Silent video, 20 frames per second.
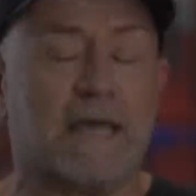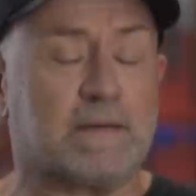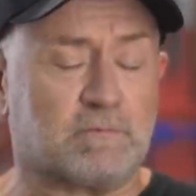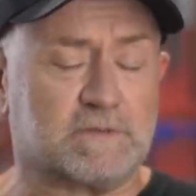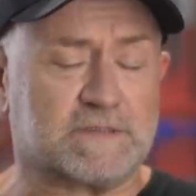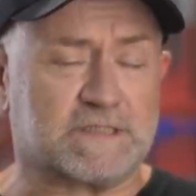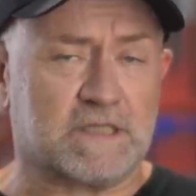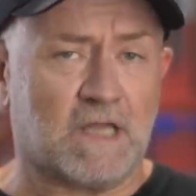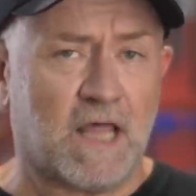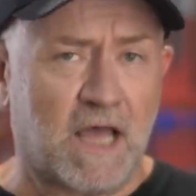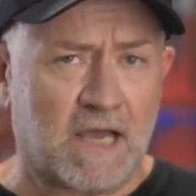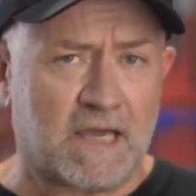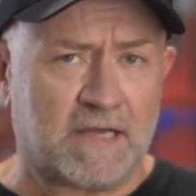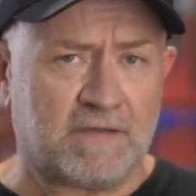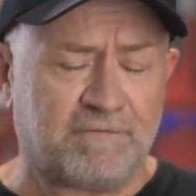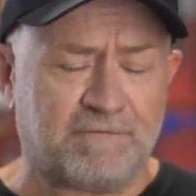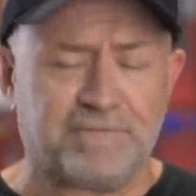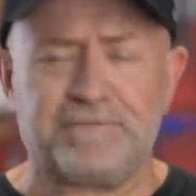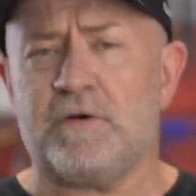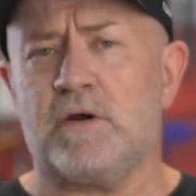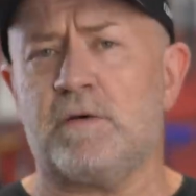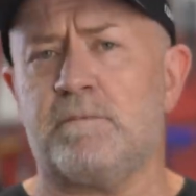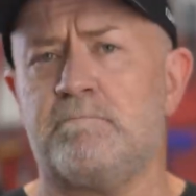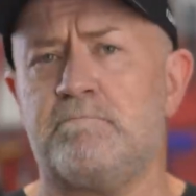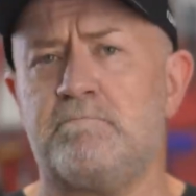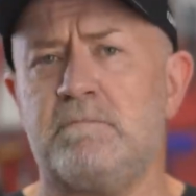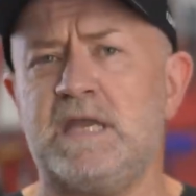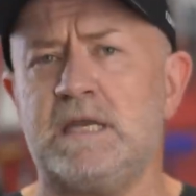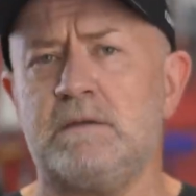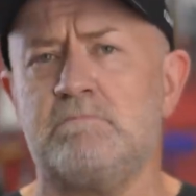That was live
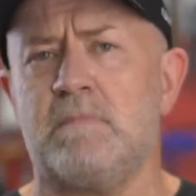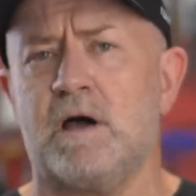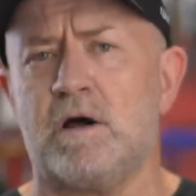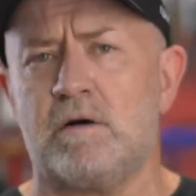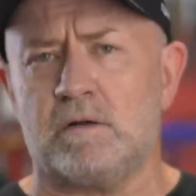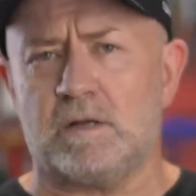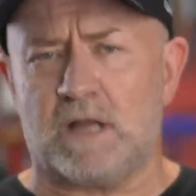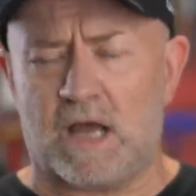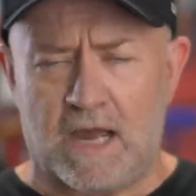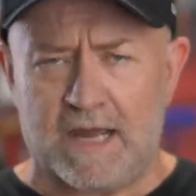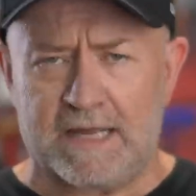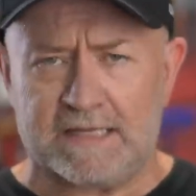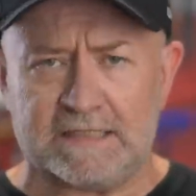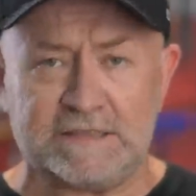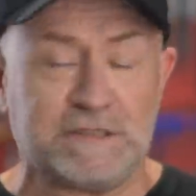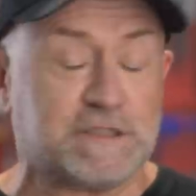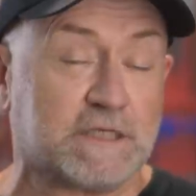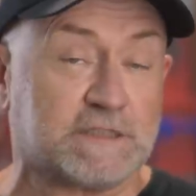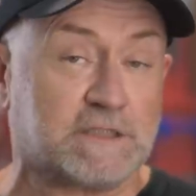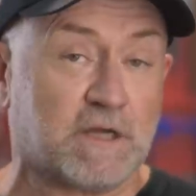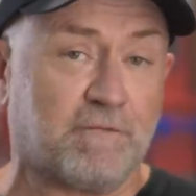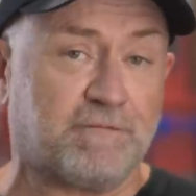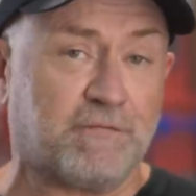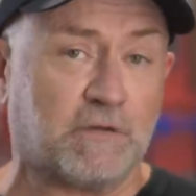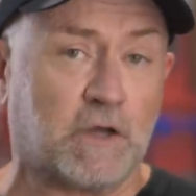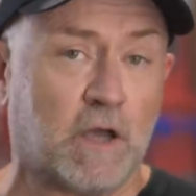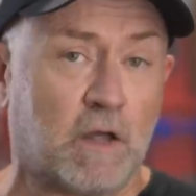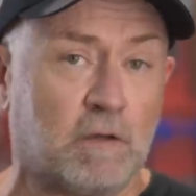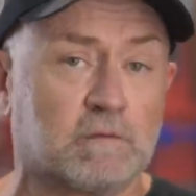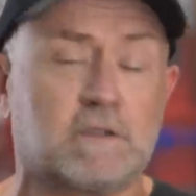from Ming Mol Island, just off
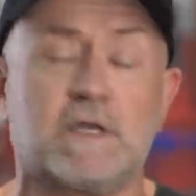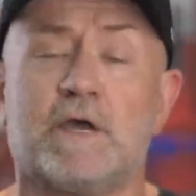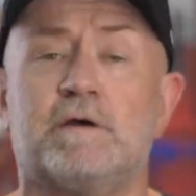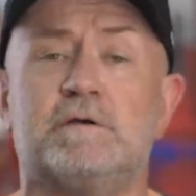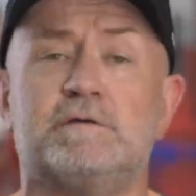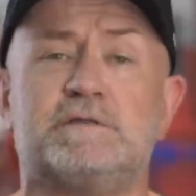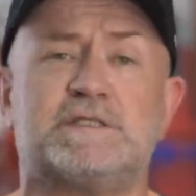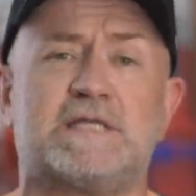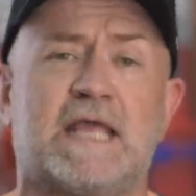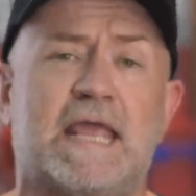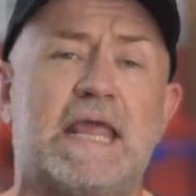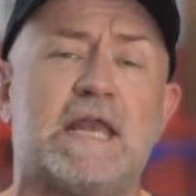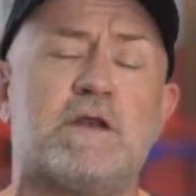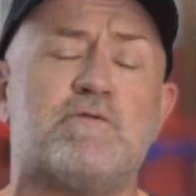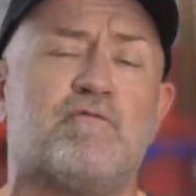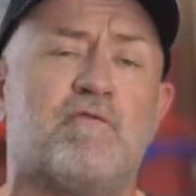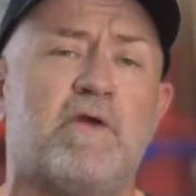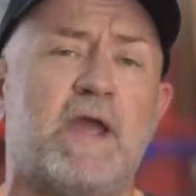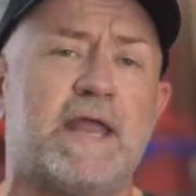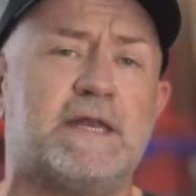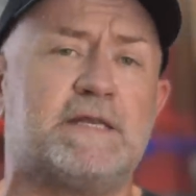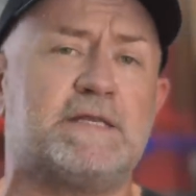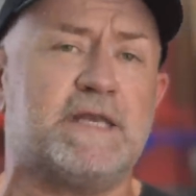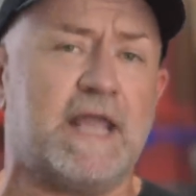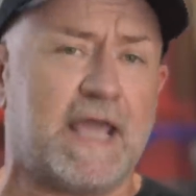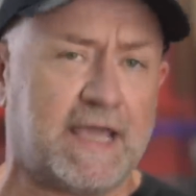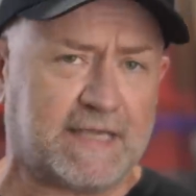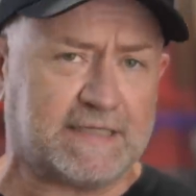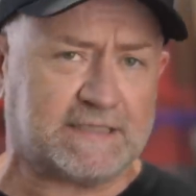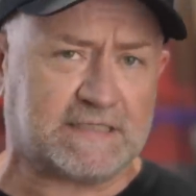the Gold Coast in
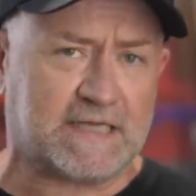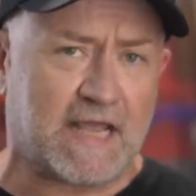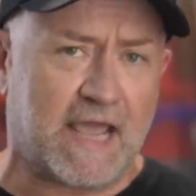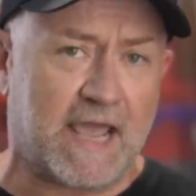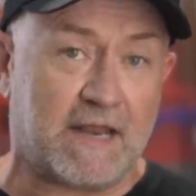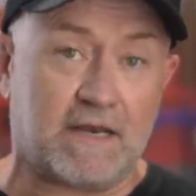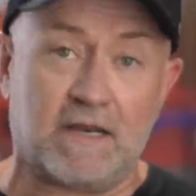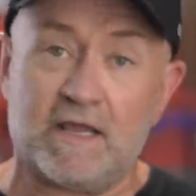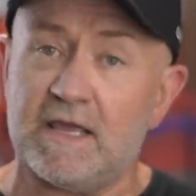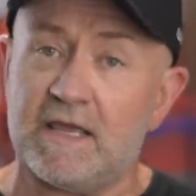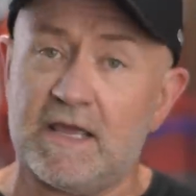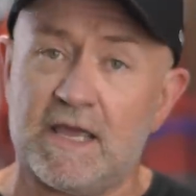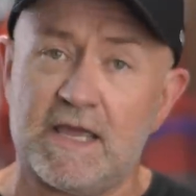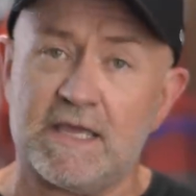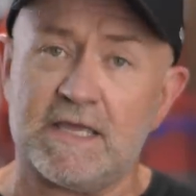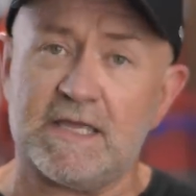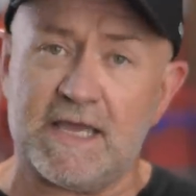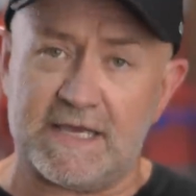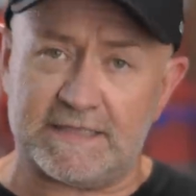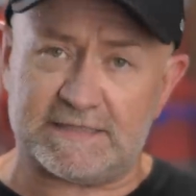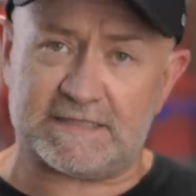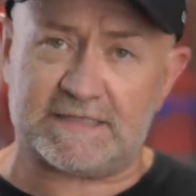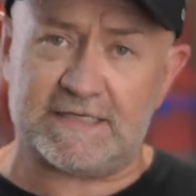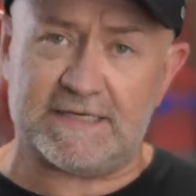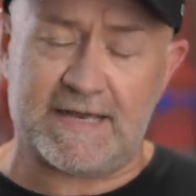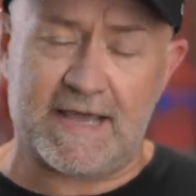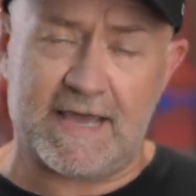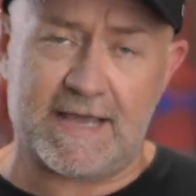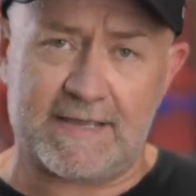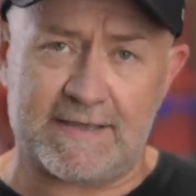Rednekistan,
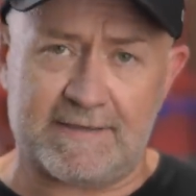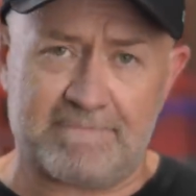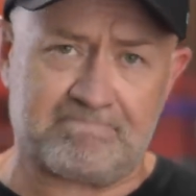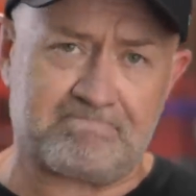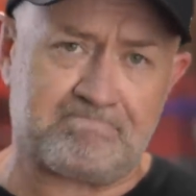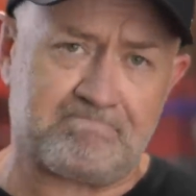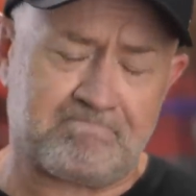yesterday.